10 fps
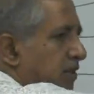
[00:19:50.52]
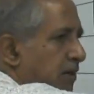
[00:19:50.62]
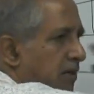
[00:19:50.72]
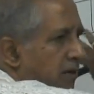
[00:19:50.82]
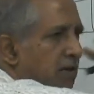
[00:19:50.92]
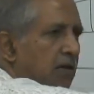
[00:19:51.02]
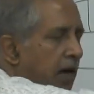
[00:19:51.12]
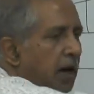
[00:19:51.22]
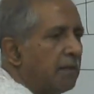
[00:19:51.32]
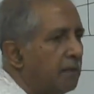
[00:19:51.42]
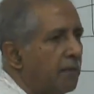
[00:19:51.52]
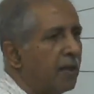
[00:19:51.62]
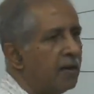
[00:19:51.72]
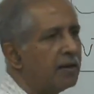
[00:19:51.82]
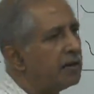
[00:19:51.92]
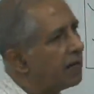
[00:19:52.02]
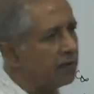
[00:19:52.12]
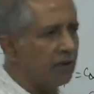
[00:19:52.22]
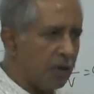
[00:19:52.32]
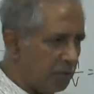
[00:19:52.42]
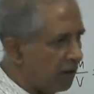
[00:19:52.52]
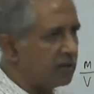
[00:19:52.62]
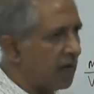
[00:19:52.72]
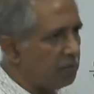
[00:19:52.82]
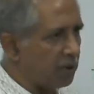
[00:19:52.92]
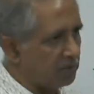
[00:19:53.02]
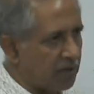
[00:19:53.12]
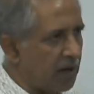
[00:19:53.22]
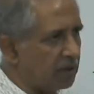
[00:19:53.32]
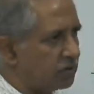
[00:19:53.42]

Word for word: Uh, sorry, steady ah. concentration. It will depend on the RPM. Yeah.